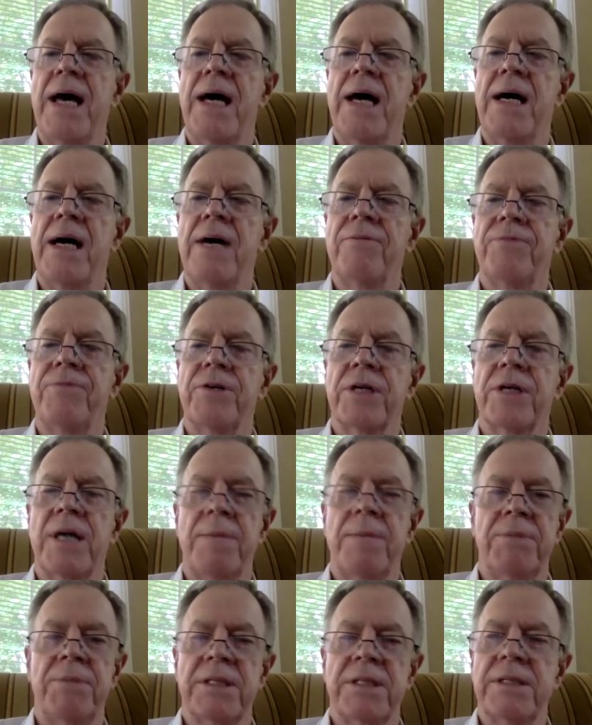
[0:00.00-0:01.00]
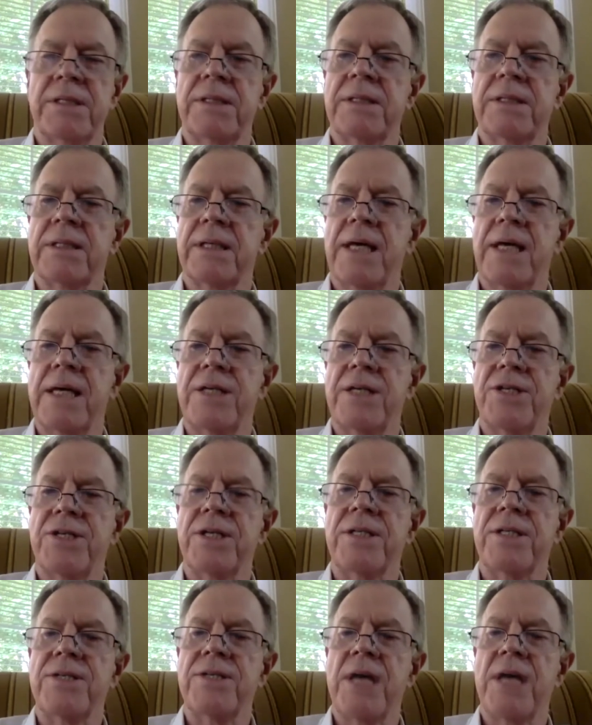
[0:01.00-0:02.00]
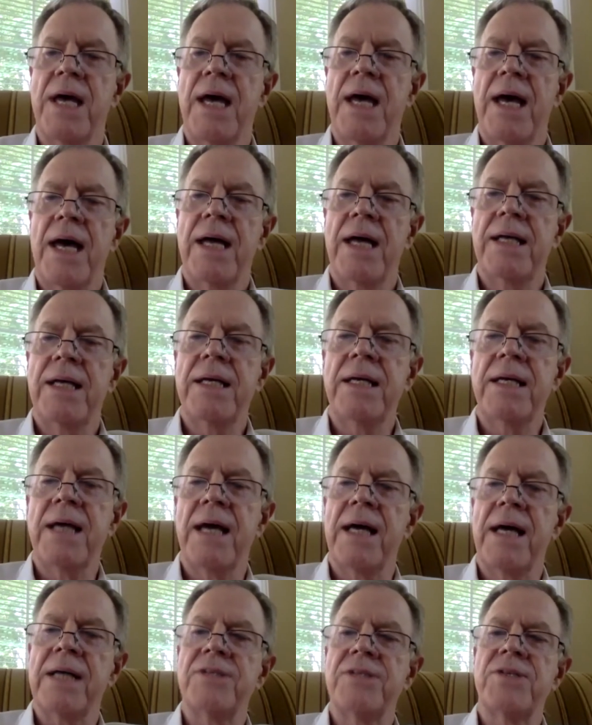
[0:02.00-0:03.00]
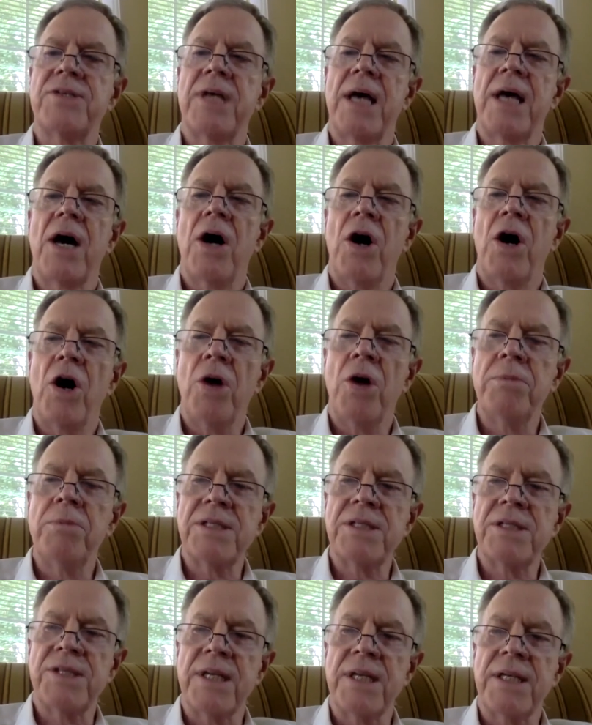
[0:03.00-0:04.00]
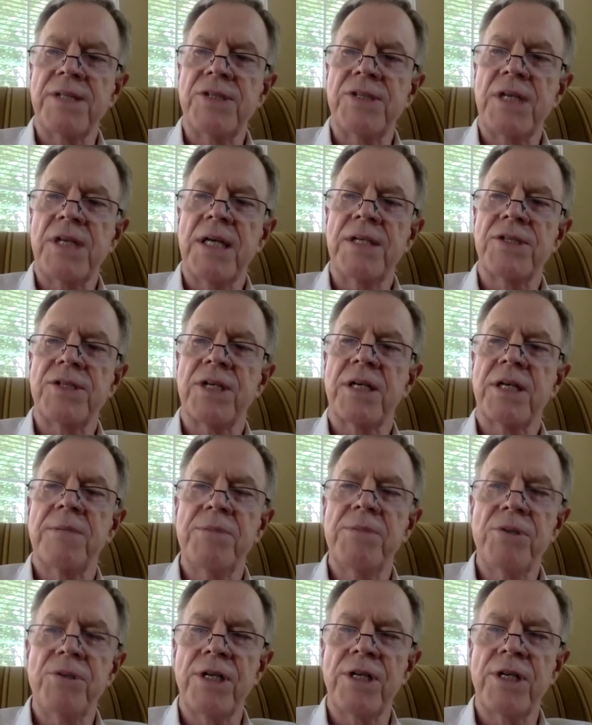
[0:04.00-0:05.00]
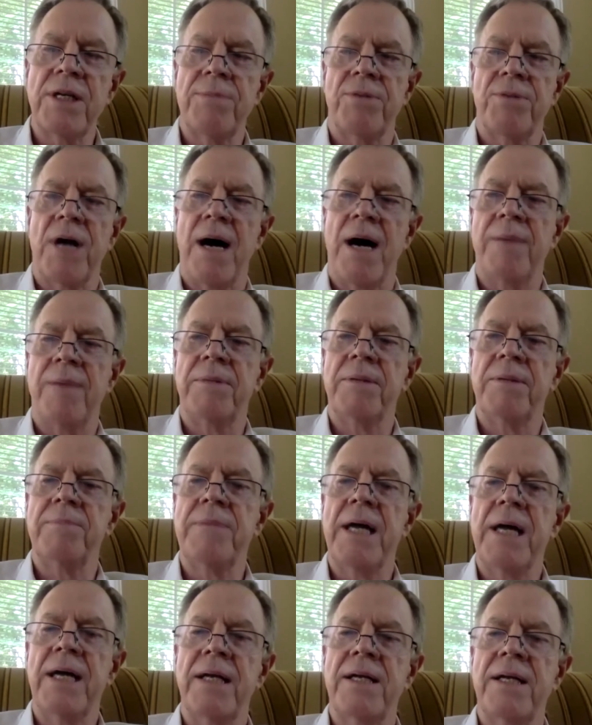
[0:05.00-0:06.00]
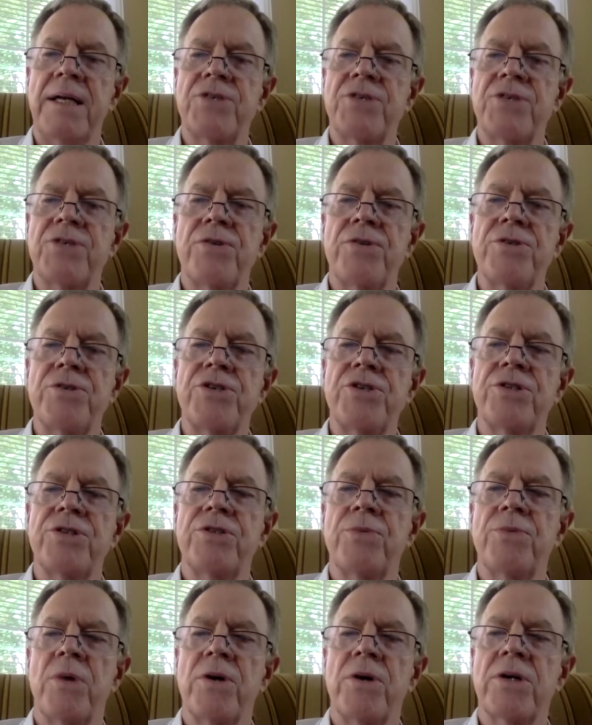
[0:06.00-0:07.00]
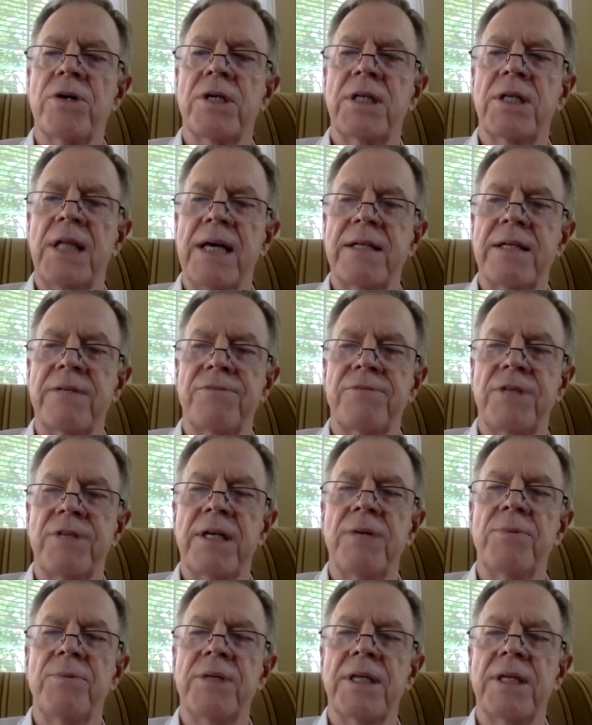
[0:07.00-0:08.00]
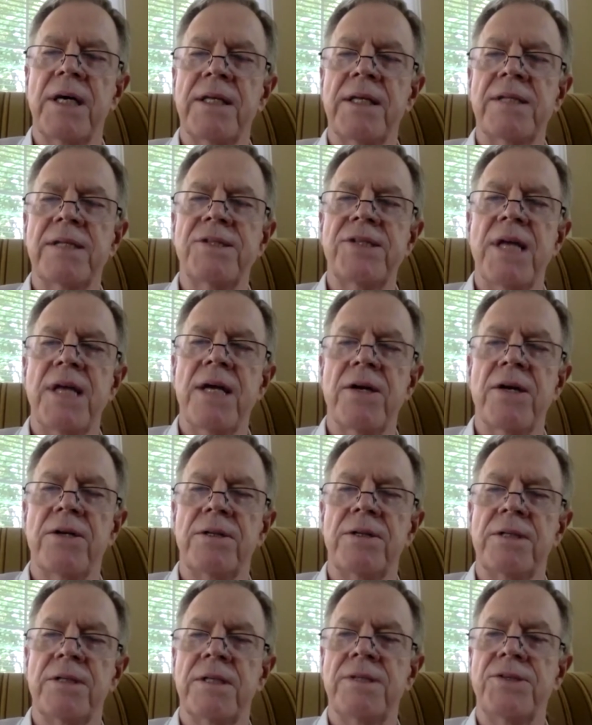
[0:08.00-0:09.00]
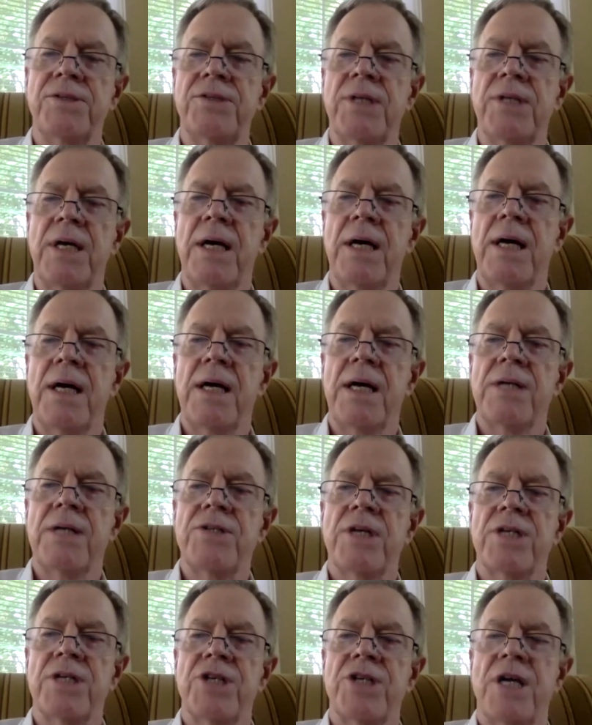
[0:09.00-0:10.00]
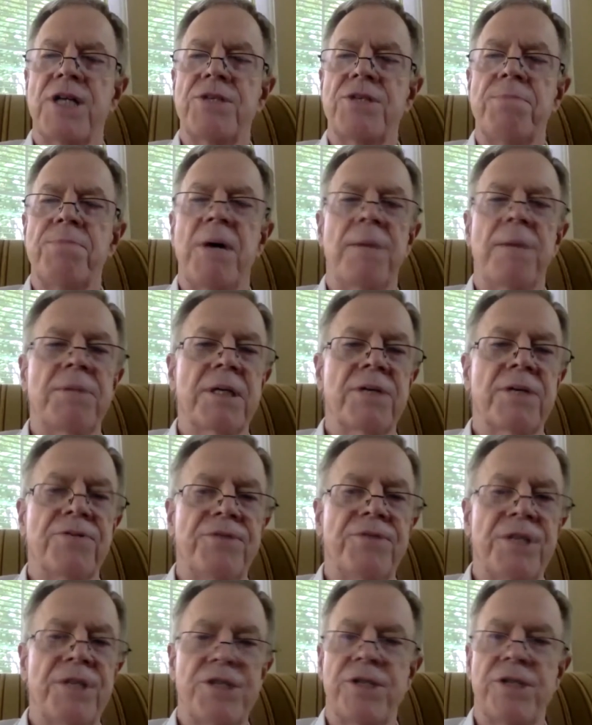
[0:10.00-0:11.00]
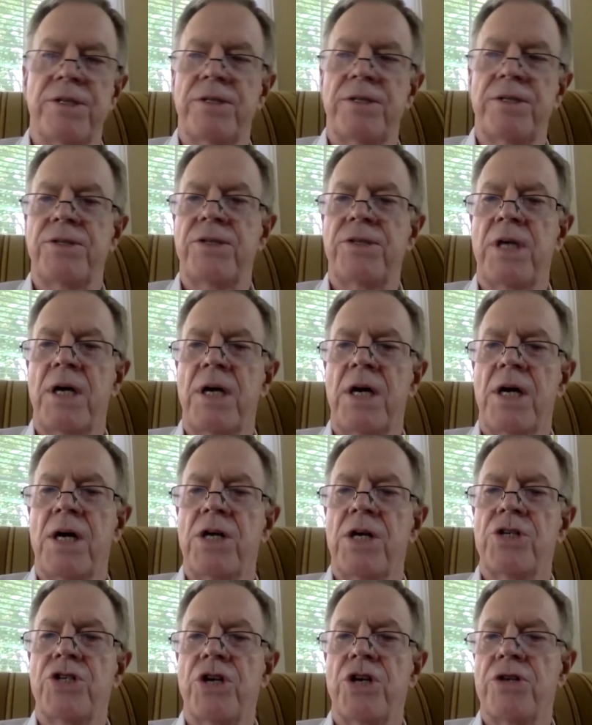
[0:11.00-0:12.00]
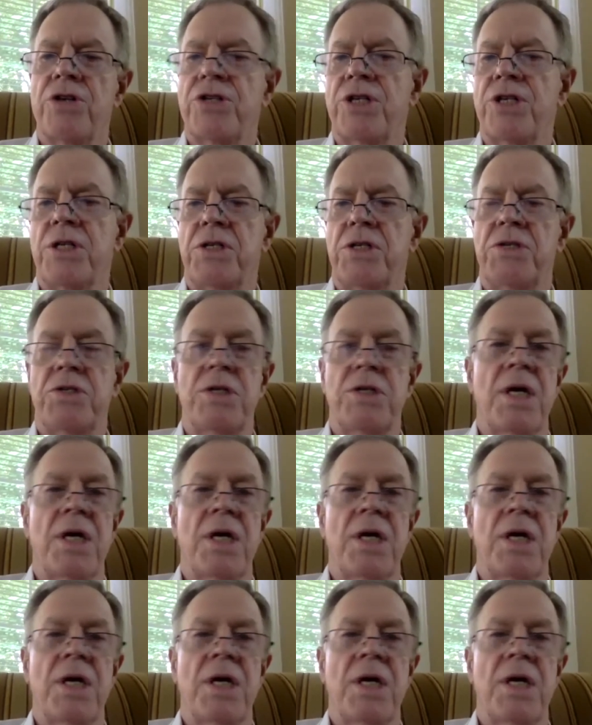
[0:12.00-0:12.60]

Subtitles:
for a couple of occasions, and he asked, homelessness is a community problem, and it is crucial to work collectively with other stakeholders, such as public officials, churches,